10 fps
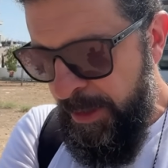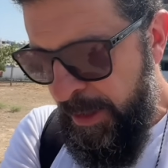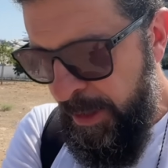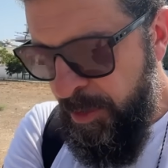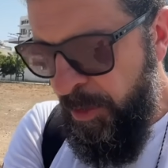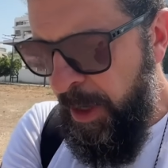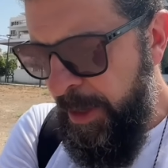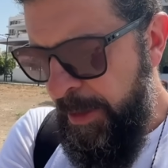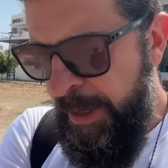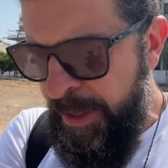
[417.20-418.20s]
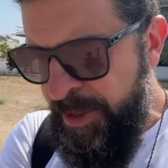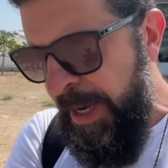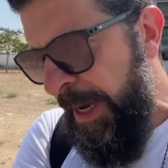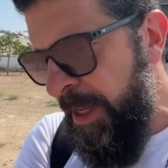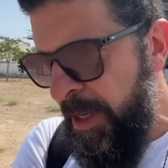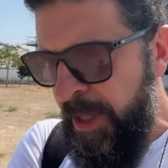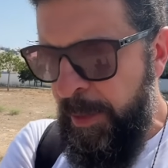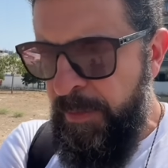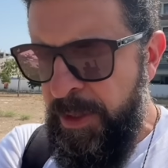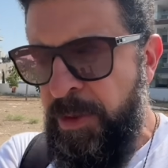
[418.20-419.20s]
a draw. Each side can
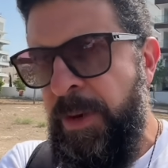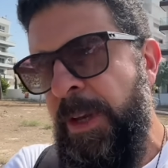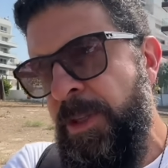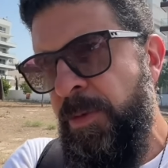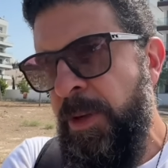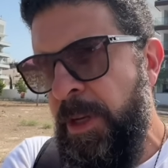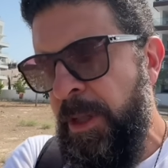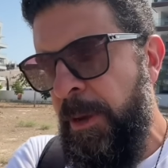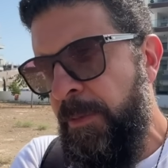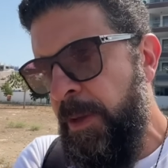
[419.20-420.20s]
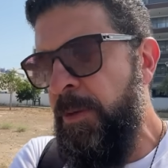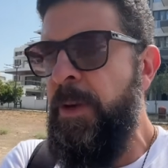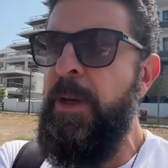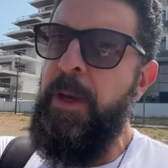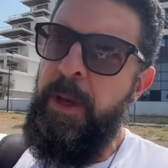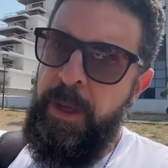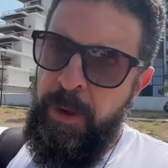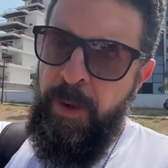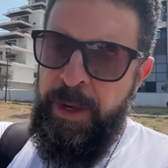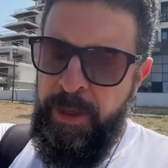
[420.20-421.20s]
claim victory. Israel can claim victory.
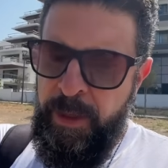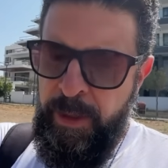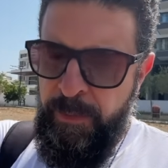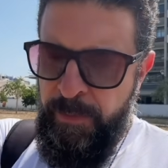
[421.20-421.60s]
Iran can claim